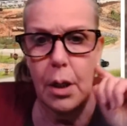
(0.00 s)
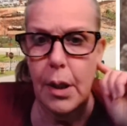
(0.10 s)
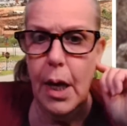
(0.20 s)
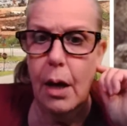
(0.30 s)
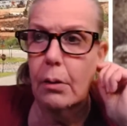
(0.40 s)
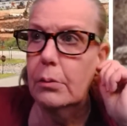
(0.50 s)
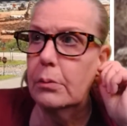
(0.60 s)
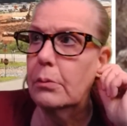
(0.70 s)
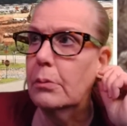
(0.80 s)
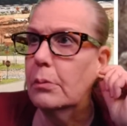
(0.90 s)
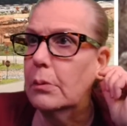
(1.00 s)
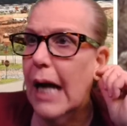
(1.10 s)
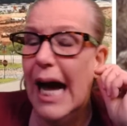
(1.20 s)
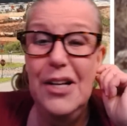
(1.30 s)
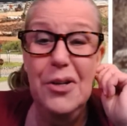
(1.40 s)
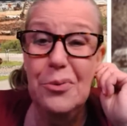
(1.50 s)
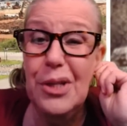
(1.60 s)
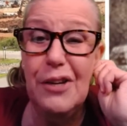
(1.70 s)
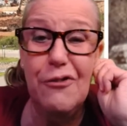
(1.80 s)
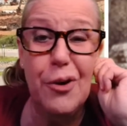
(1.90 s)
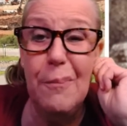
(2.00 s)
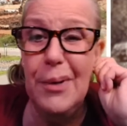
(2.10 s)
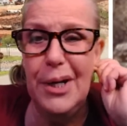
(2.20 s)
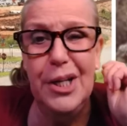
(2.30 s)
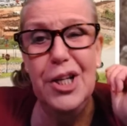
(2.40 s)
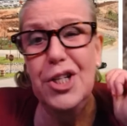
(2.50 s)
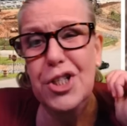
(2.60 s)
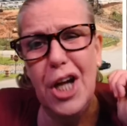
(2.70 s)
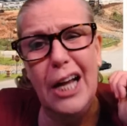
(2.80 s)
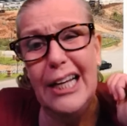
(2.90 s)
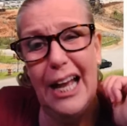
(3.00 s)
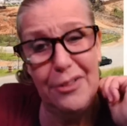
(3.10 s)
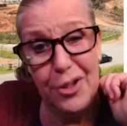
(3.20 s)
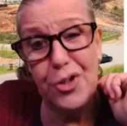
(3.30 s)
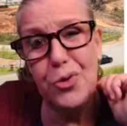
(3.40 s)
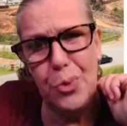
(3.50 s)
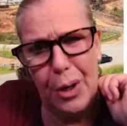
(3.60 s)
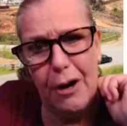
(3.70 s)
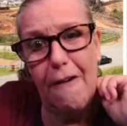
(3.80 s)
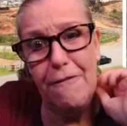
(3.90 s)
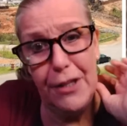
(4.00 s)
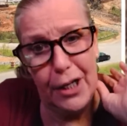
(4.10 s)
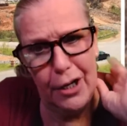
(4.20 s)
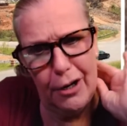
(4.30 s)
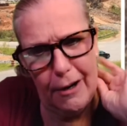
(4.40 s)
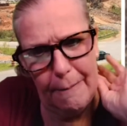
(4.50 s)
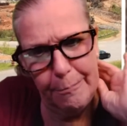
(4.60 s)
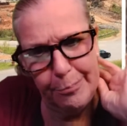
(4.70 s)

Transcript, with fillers: Now, I don't think for a minute he shot at the trunk of the car.